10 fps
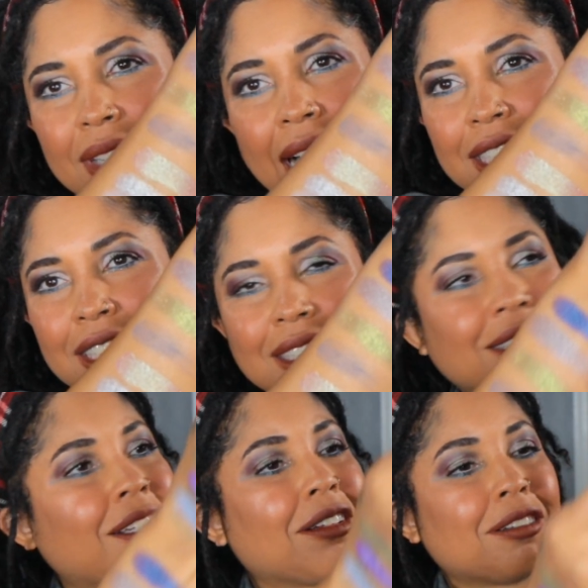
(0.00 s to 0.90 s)
I
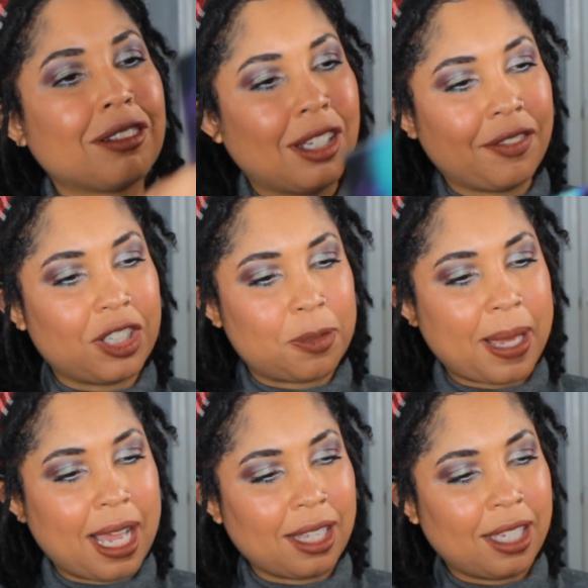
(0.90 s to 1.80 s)
just love this
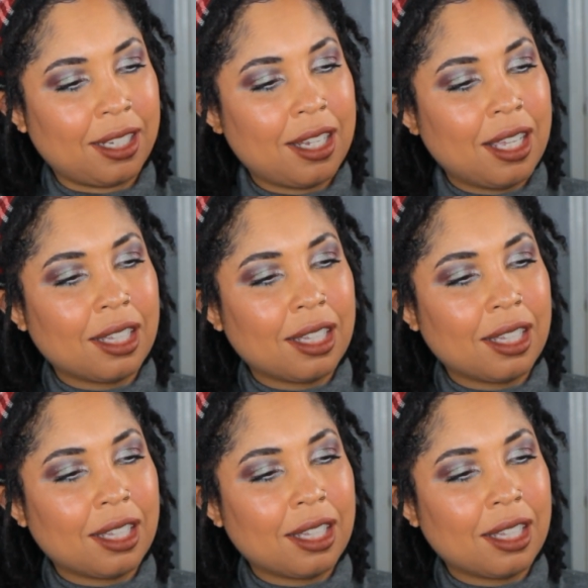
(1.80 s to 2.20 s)
palette.